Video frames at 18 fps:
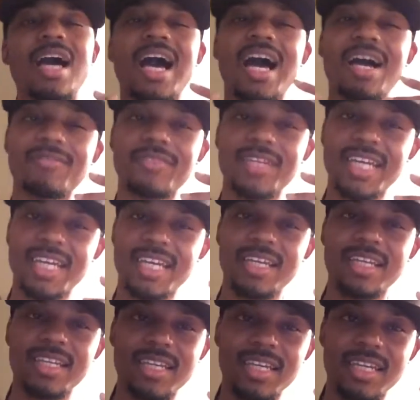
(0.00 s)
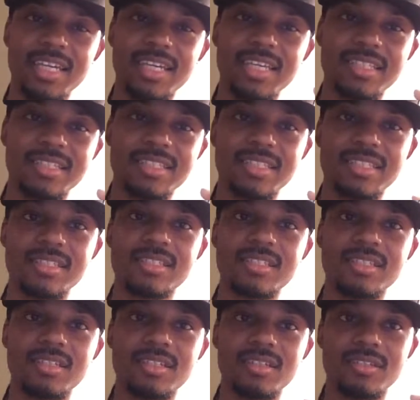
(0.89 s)
I've gained a
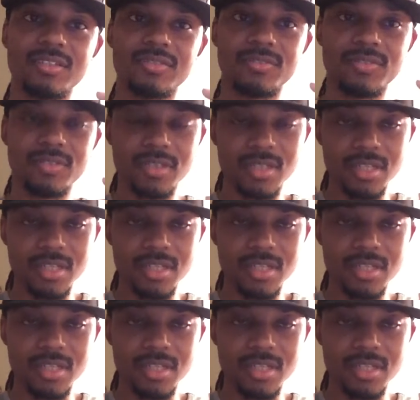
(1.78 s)
sense of,